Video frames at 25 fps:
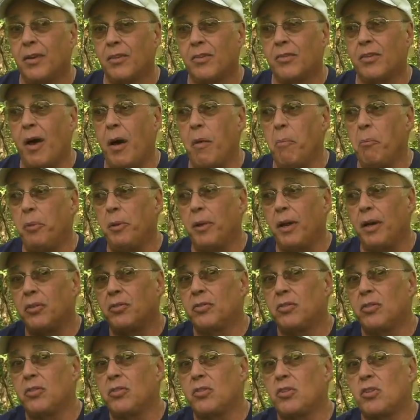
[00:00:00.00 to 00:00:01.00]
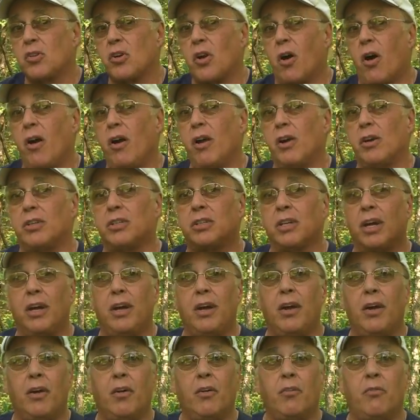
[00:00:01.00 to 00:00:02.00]
Some places charge
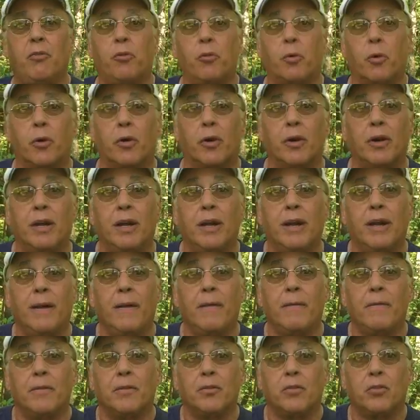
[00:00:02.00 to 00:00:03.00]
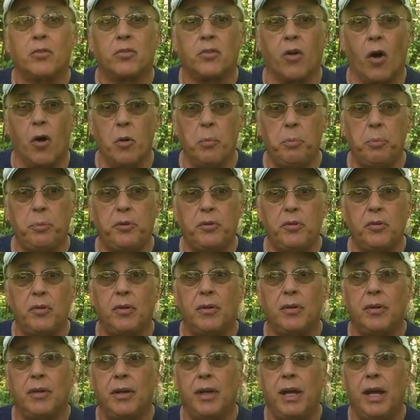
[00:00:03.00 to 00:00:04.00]
for soaps
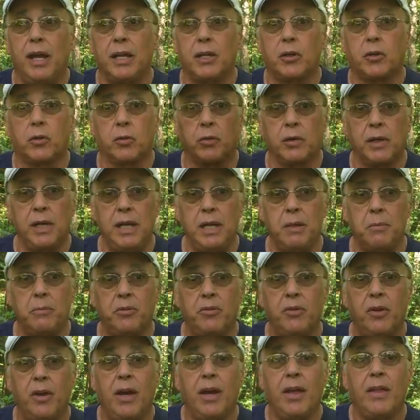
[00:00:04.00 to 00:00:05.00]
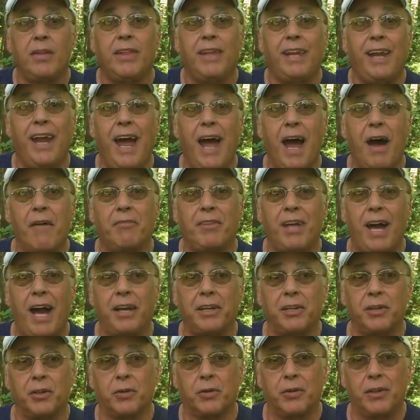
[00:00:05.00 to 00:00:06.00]
and creams that have
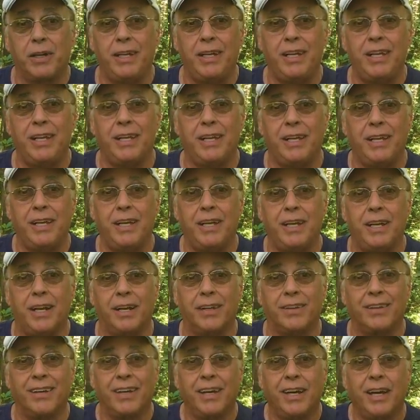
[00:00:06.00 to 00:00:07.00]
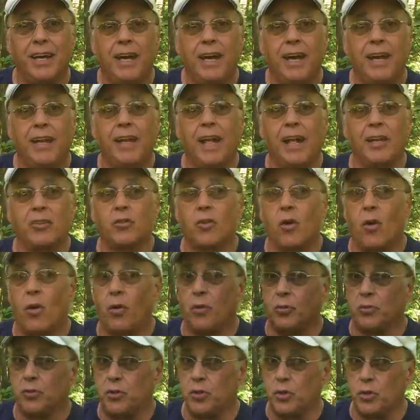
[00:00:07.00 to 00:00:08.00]
that ingredient in it. That's
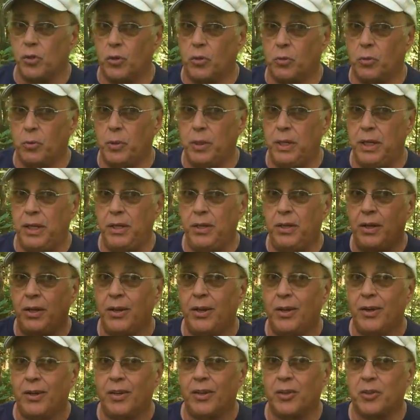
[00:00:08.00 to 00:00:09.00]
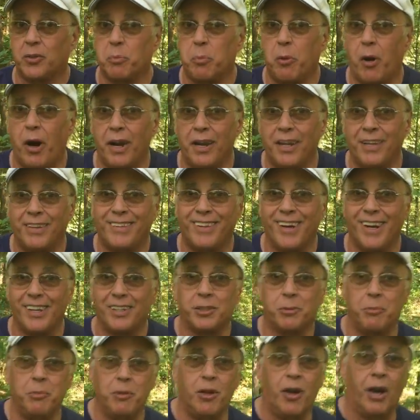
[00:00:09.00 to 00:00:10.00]
called jewelweed or spotted
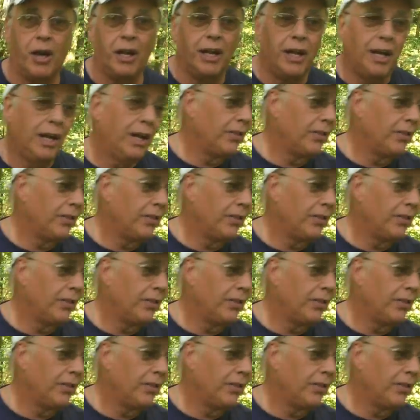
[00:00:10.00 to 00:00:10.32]
touch-me-not.